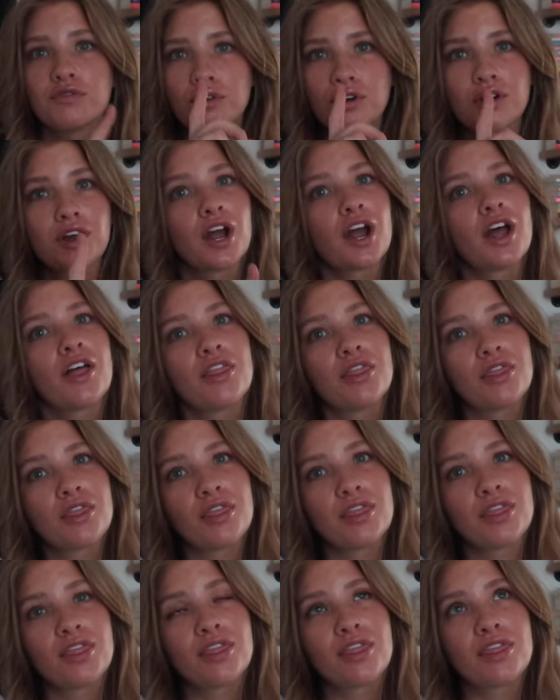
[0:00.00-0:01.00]
for
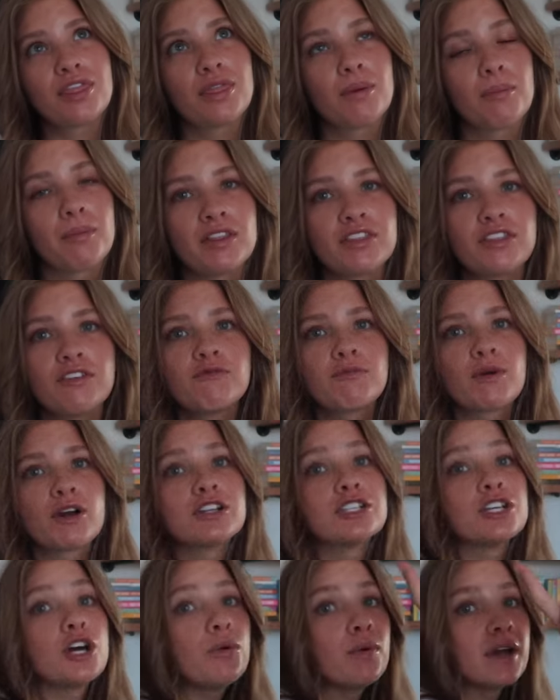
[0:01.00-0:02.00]
the month of
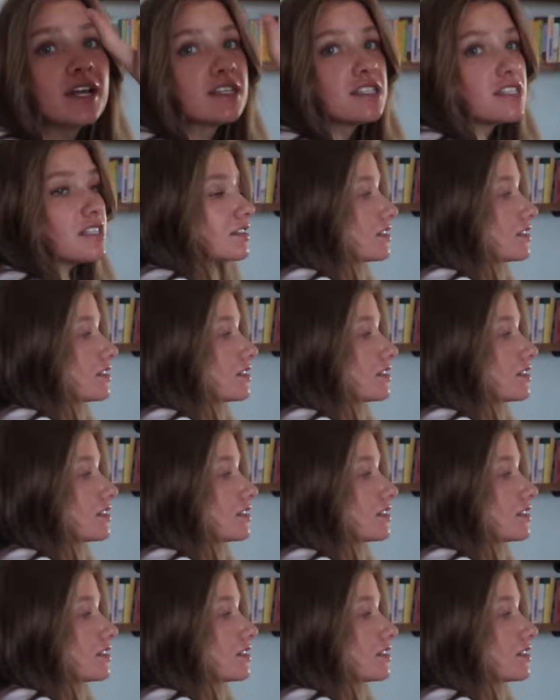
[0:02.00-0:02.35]
March. Oh wait,